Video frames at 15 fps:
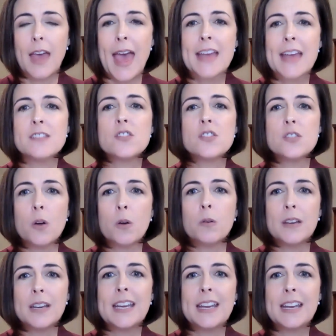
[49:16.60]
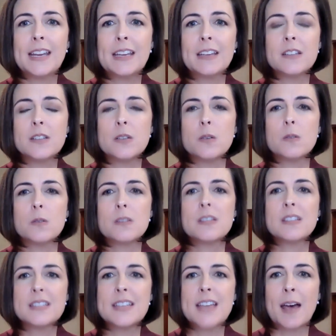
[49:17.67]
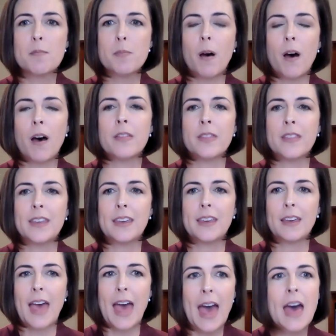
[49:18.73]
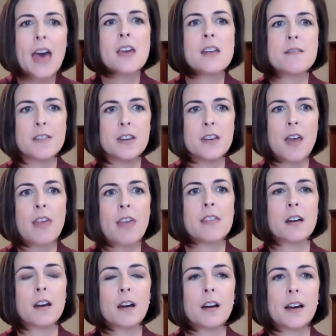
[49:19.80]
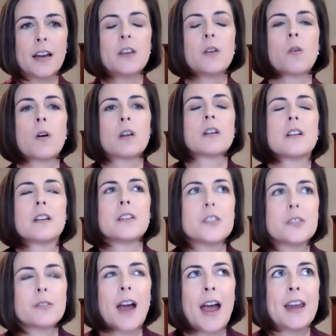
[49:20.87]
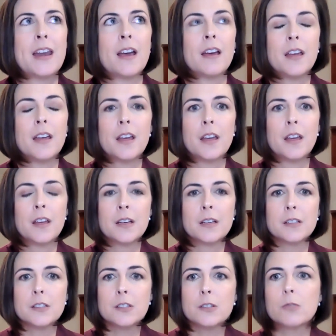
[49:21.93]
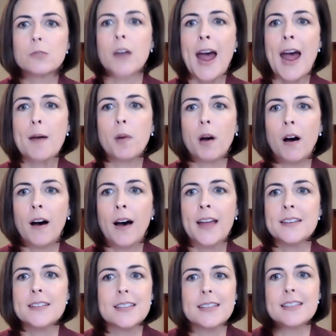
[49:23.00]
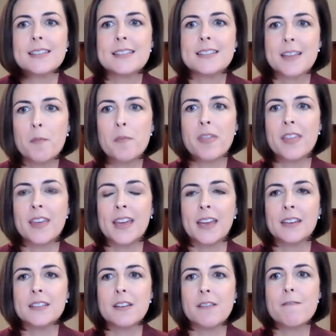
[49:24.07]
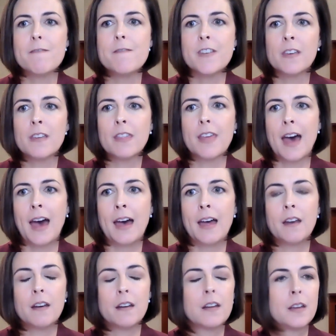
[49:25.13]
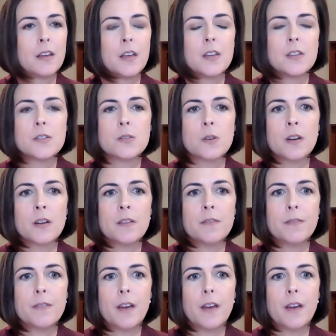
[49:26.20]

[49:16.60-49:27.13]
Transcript: and so needing to step on the head of another in order to try to grab on to something to fill that sort of